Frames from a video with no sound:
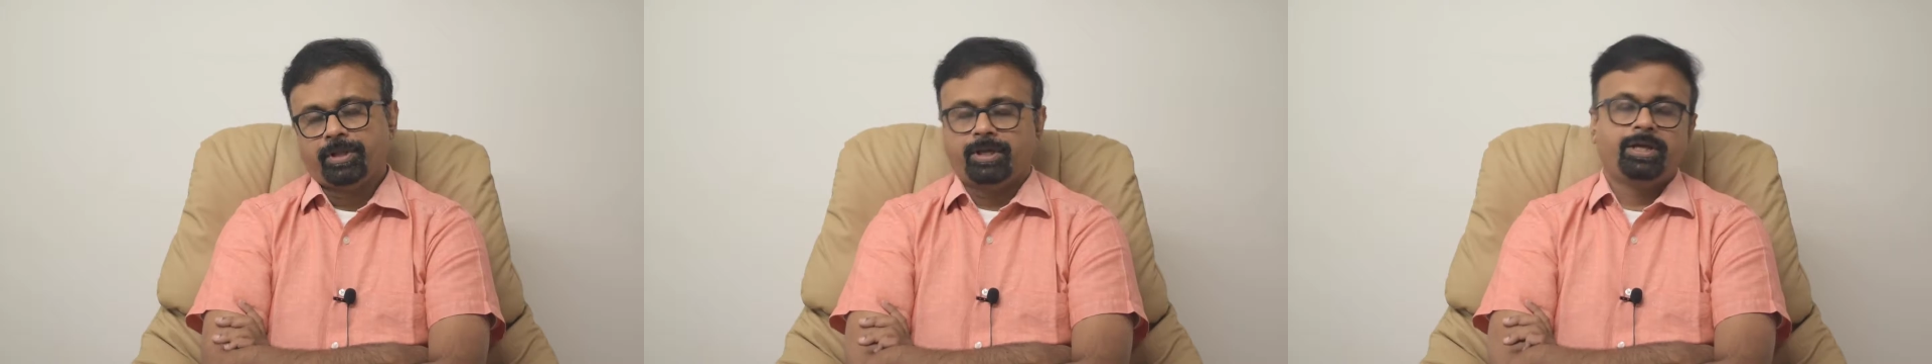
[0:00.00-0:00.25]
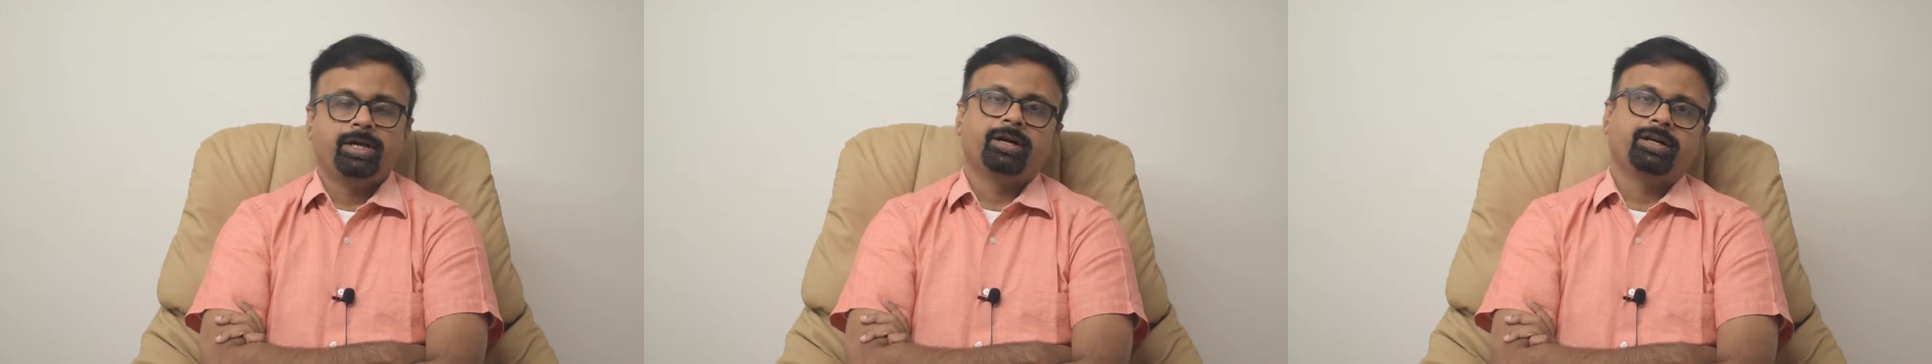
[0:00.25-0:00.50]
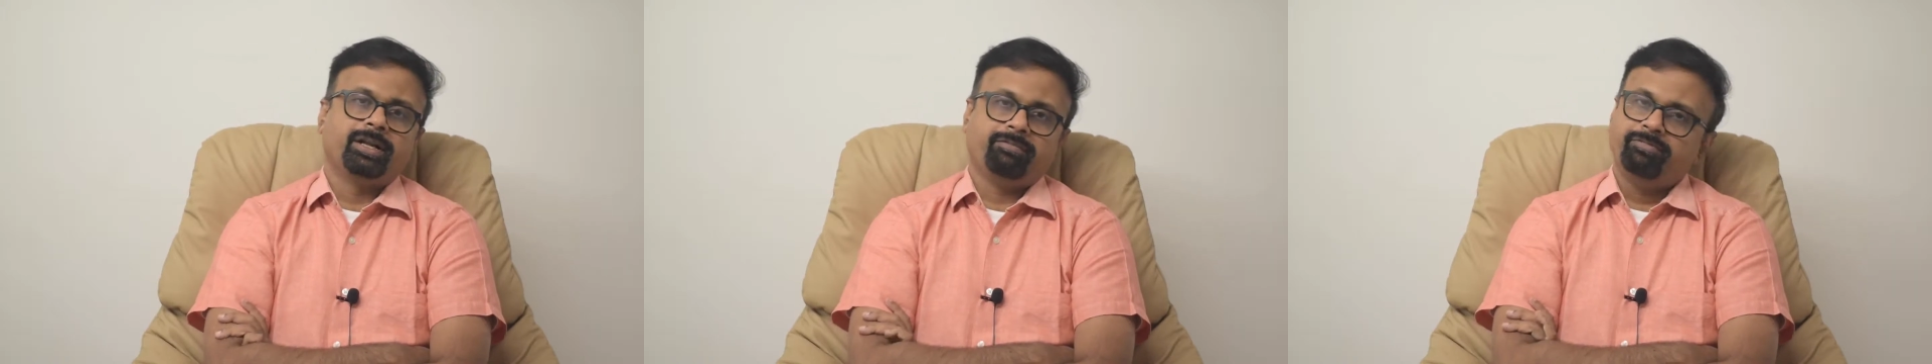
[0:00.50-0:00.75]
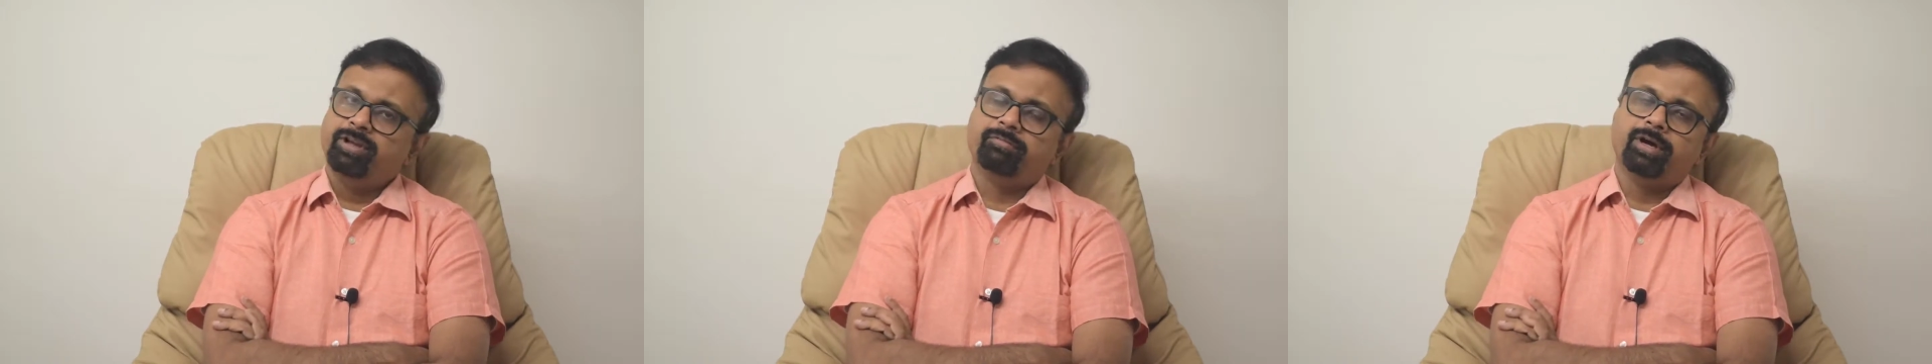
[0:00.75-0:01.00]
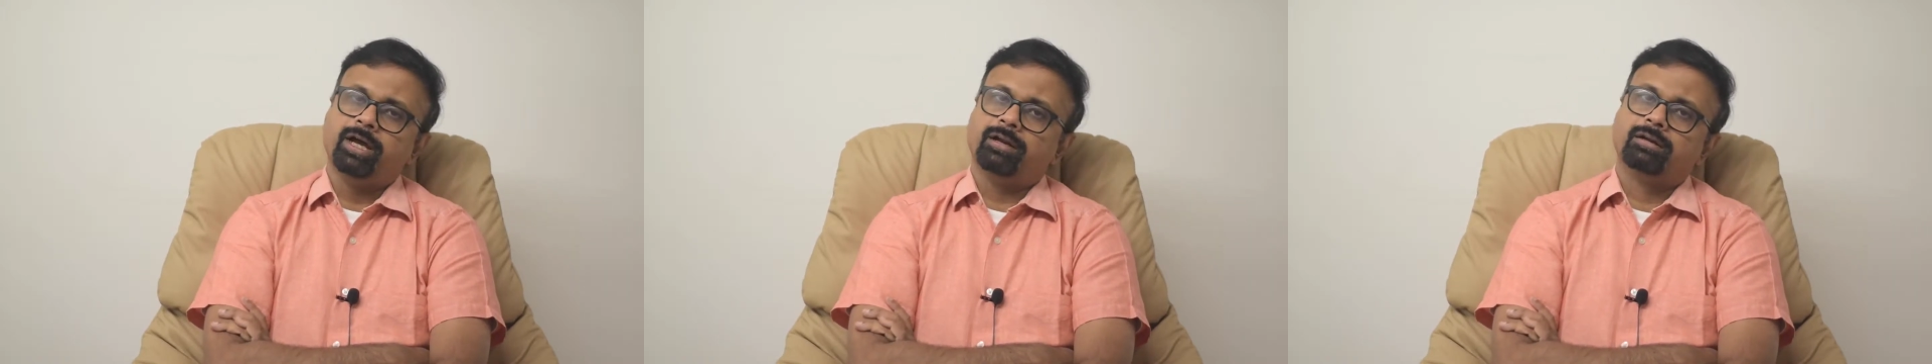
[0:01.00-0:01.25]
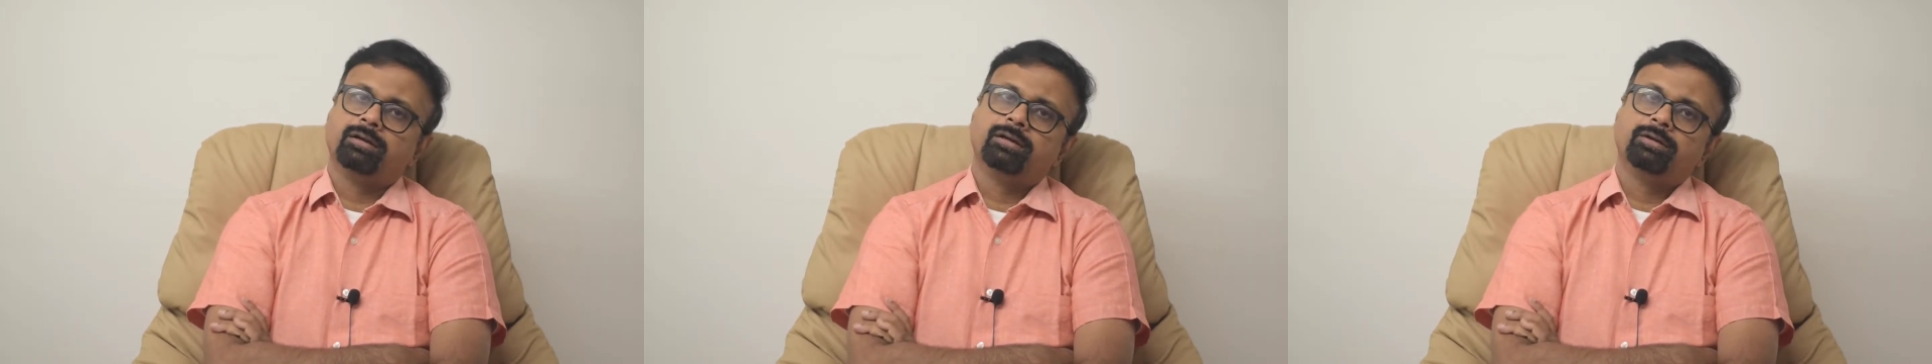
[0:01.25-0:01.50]
He heard it everywhere.
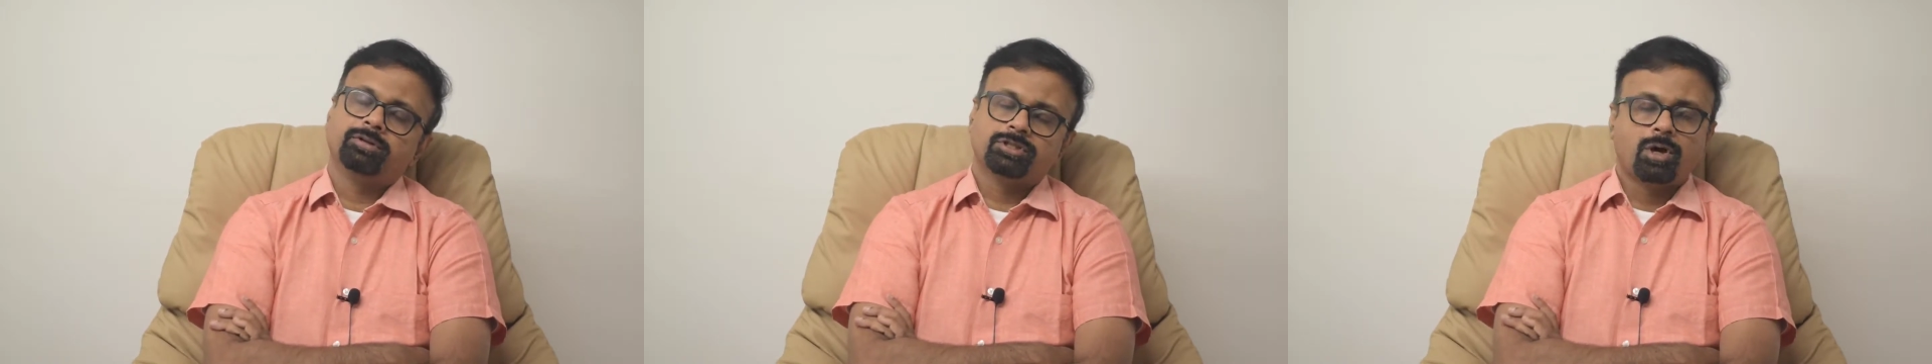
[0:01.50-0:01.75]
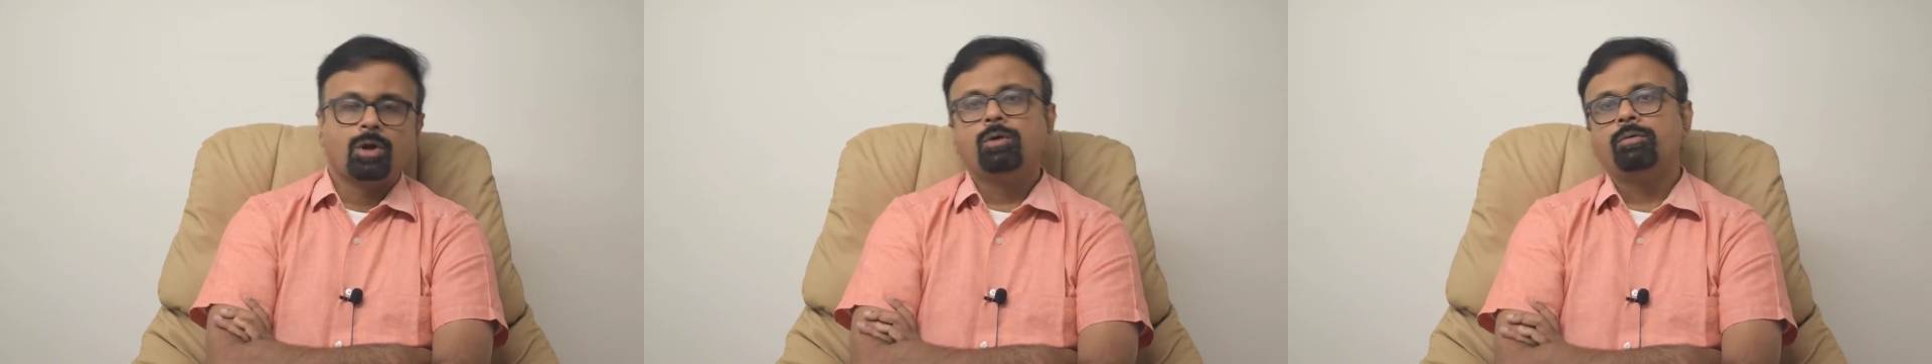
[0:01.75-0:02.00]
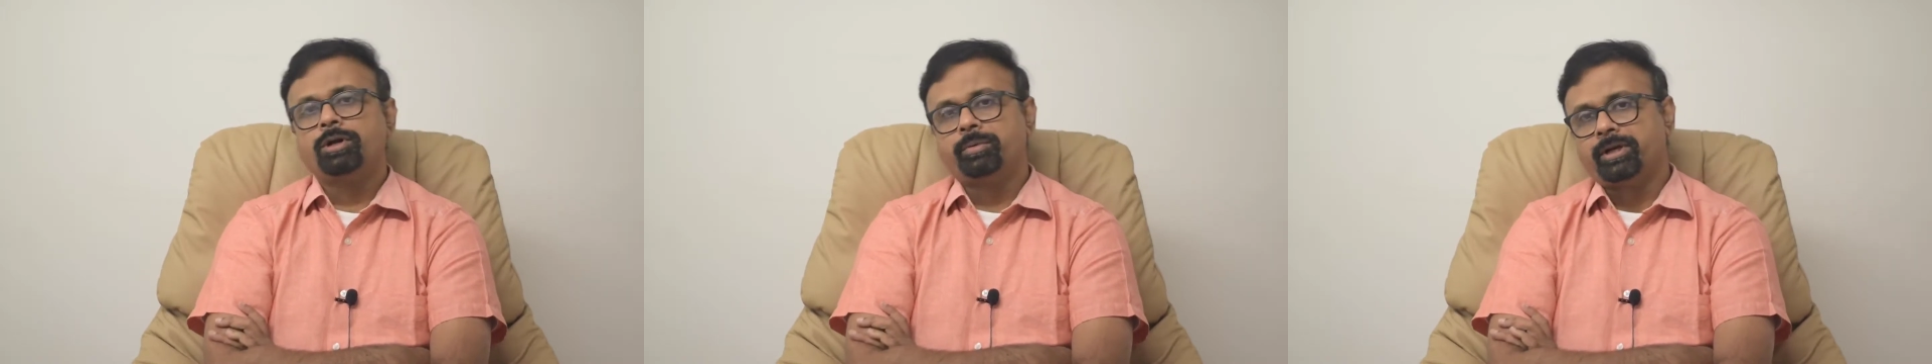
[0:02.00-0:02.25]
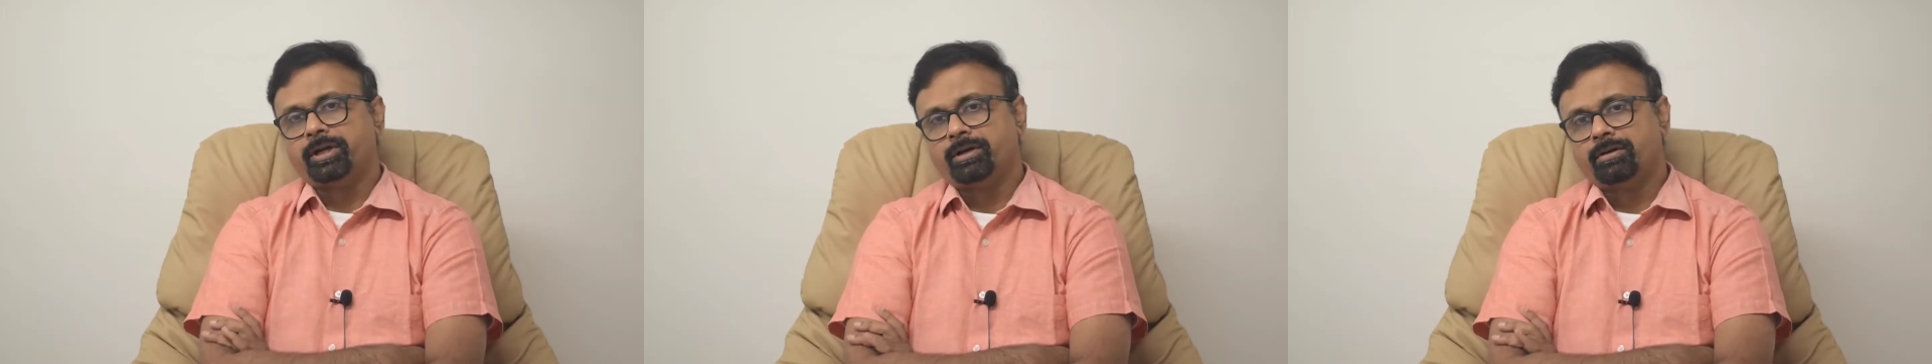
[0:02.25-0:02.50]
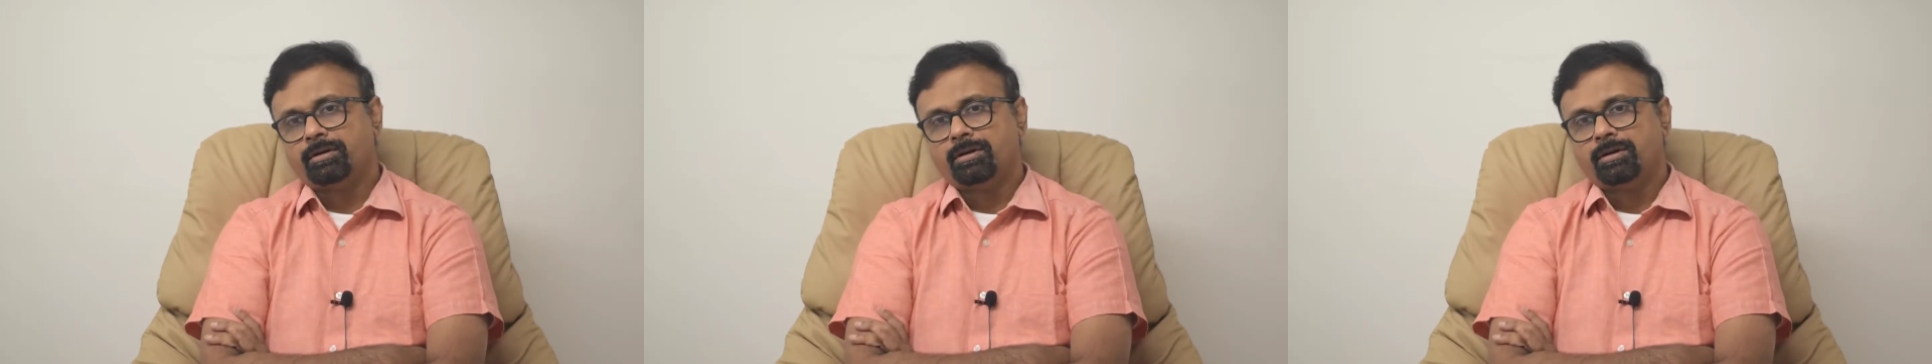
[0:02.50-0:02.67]
It was all over Twitter.